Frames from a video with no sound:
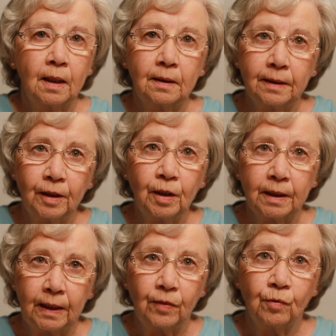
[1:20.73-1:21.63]

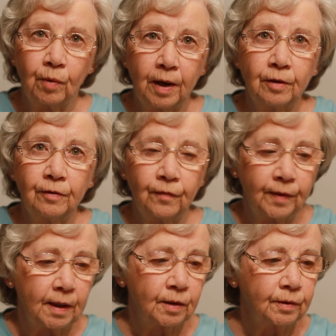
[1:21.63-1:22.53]
Clearly, the writer
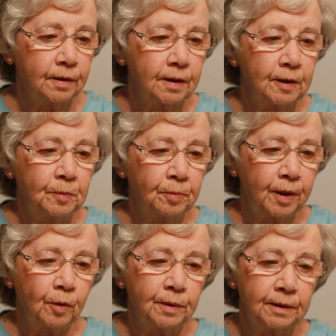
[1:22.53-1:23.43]
felt that this
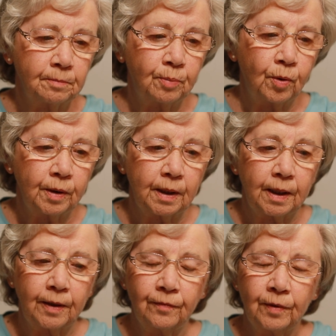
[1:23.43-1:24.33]
prayer was important
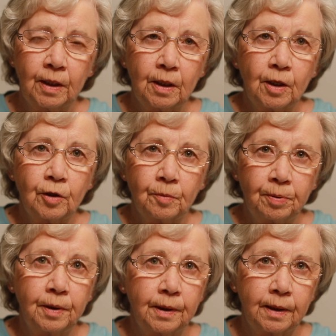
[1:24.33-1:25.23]
enough to
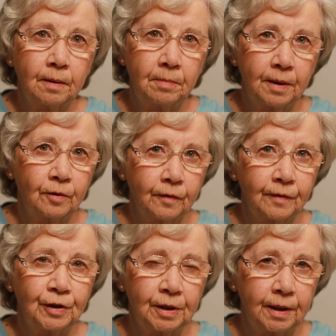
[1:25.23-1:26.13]
put it in the middle of
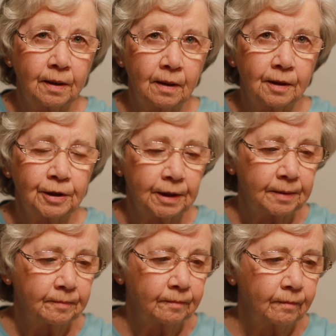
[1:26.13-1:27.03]
the genealogy.